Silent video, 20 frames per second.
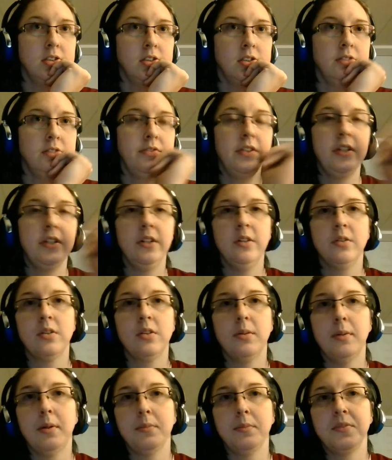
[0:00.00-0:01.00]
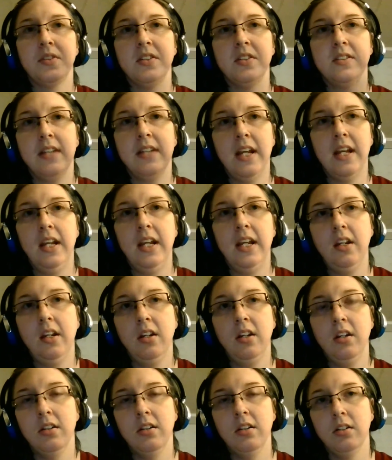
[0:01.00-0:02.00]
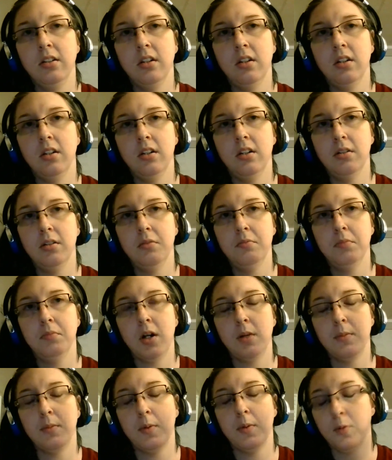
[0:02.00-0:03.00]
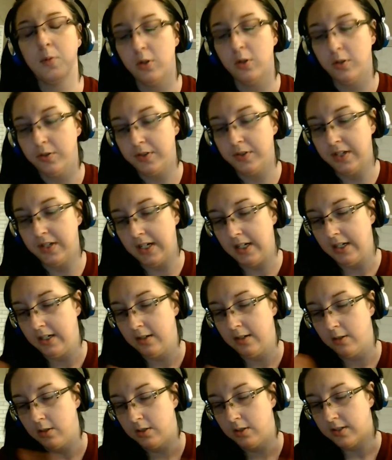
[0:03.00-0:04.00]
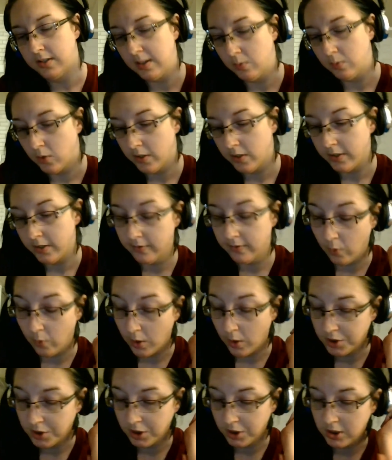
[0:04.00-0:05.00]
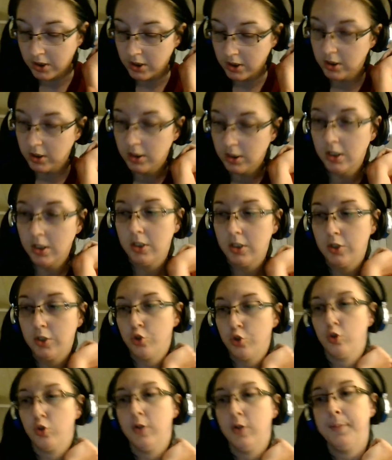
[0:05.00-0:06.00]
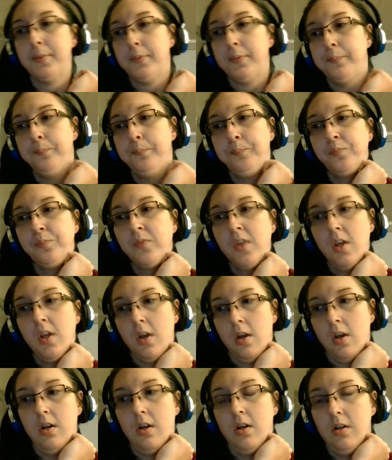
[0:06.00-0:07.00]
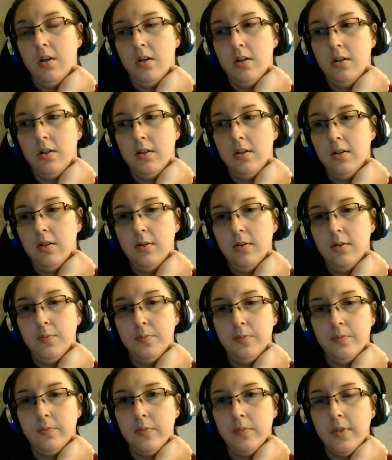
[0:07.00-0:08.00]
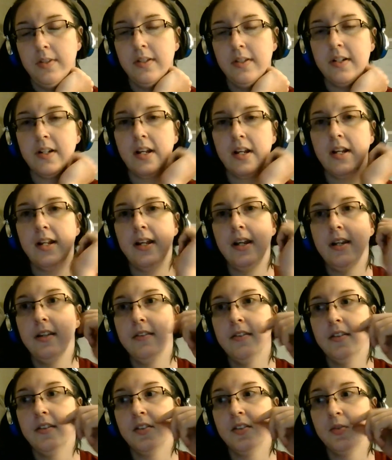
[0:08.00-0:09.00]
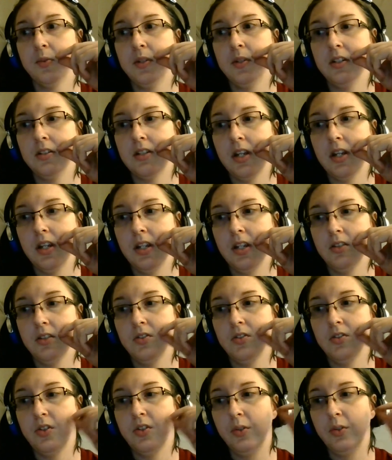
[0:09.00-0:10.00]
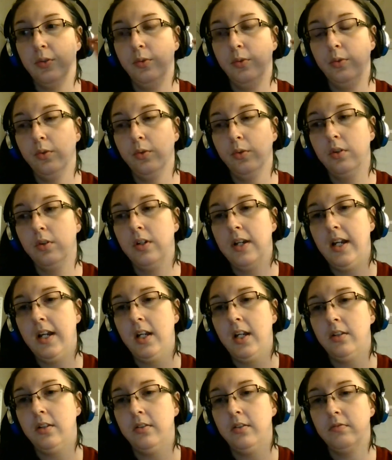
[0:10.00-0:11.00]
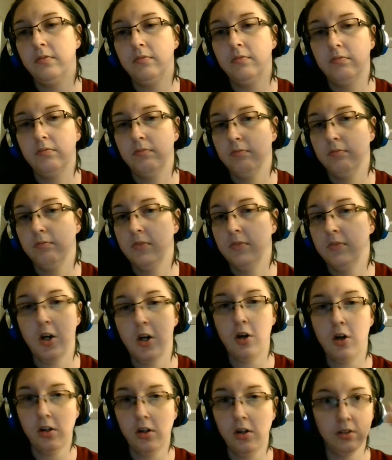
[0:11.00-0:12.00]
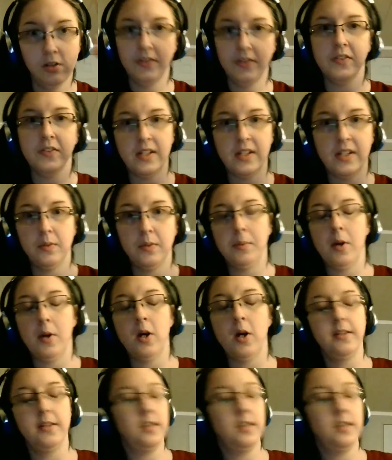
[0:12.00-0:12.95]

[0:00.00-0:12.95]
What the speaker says: video come up today, our Memorial Day, day 1 of Washington trip. And then I gotta edit this week, day 2, and the haul of everything we bought